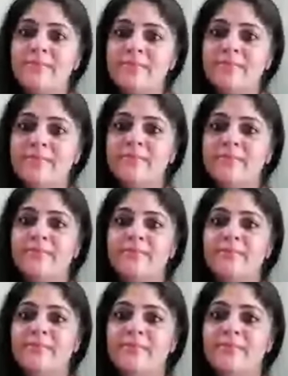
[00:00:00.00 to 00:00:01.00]

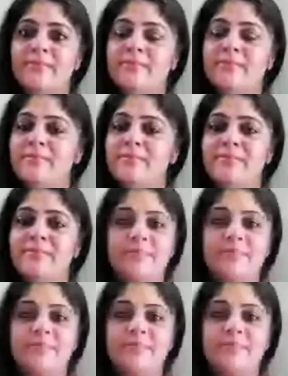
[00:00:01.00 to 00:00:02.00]

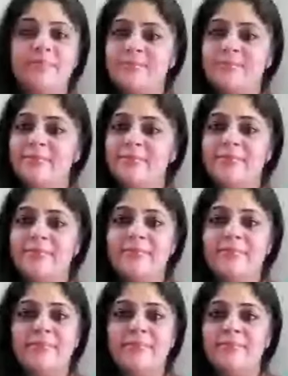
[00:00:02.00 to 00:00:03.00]

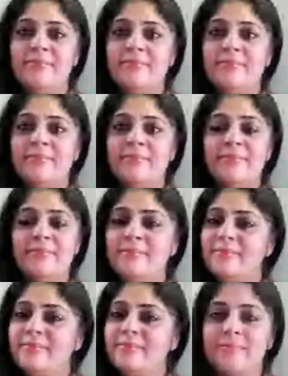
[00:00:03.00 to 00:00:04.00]

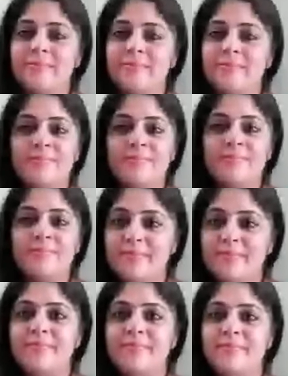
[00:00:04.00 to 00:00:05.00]

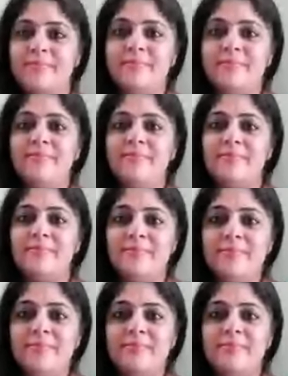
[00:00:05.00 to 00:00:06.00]

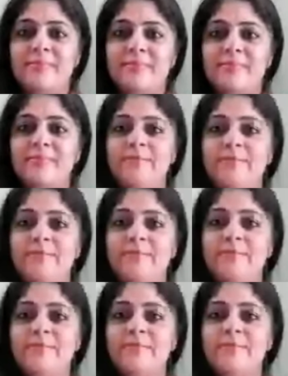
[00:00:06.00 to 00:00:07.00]

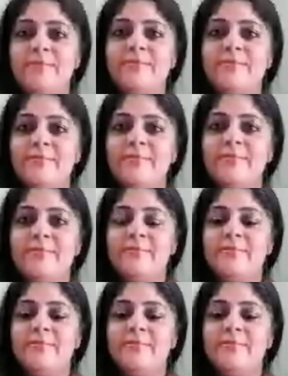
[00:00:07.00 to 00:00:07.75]
No words are spoken by the person on screen.